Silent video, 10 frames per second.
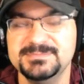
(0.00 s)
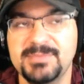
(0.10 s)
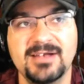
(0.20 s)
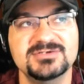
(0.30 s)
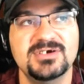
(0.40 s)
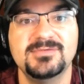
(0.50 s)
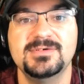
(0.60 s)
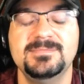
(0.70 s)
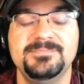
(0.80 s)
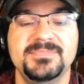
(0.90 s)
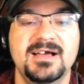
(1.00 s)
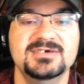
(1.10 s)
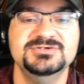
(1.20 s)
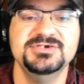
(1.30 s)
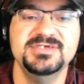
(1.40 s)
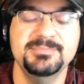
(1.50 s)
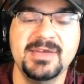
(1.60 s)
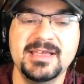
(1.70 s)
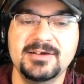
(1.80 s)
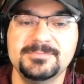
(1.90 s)
this battle is over, I'll show you the
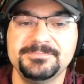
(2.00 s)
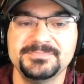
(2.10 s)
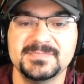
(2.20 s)
payout